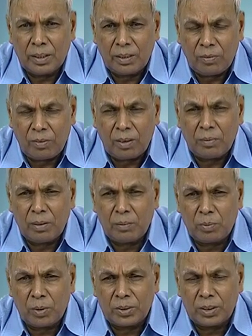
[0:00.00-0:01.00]
reforming
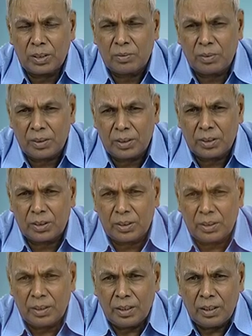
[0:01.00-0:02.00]
process for this
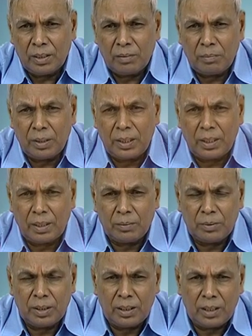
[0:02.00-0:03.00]
making
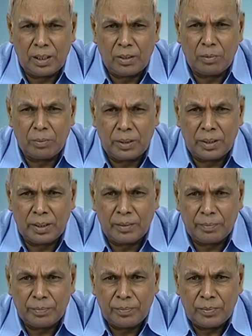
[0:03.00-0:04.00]
of the aromatic.
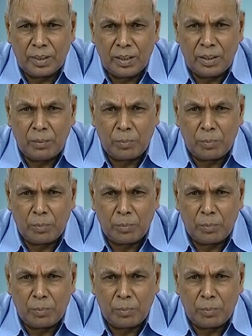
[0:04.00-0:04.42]
The